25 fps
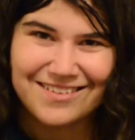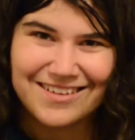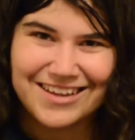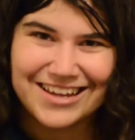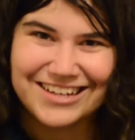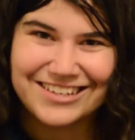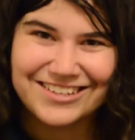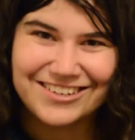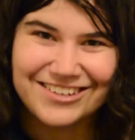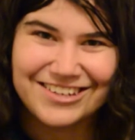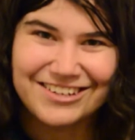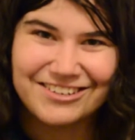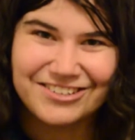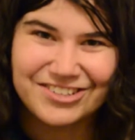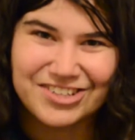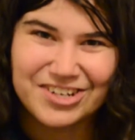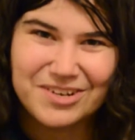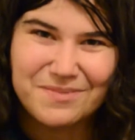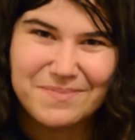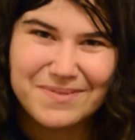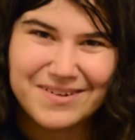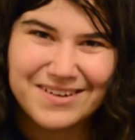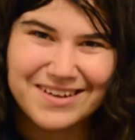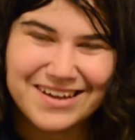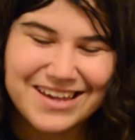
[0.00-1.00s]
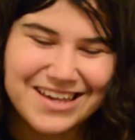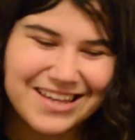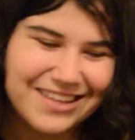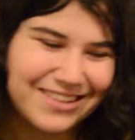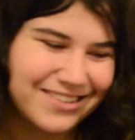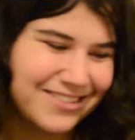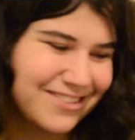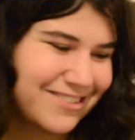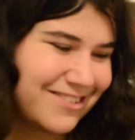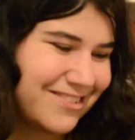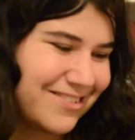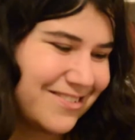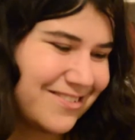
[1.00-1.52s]
into YouTube,
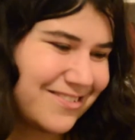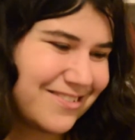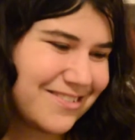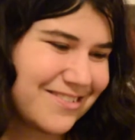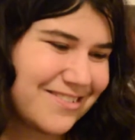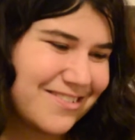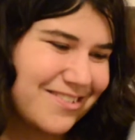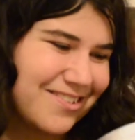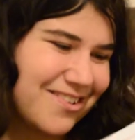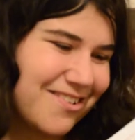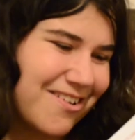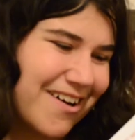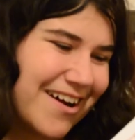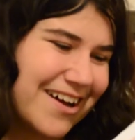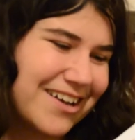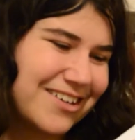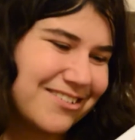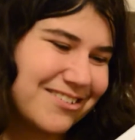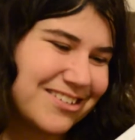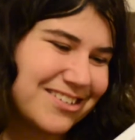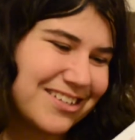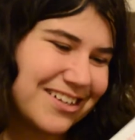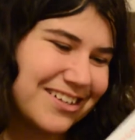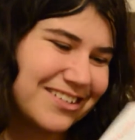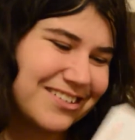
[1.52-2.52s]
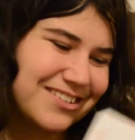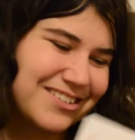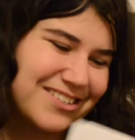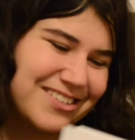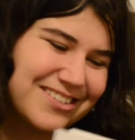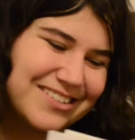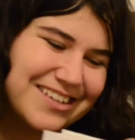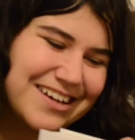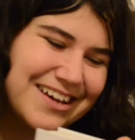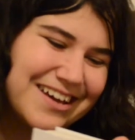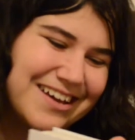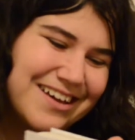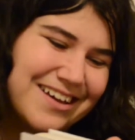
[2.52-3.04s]
it's quite interesting to
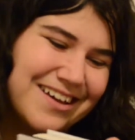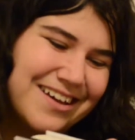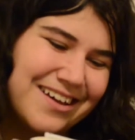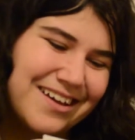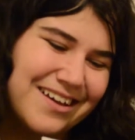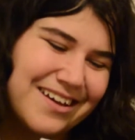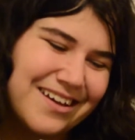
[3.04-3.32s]
see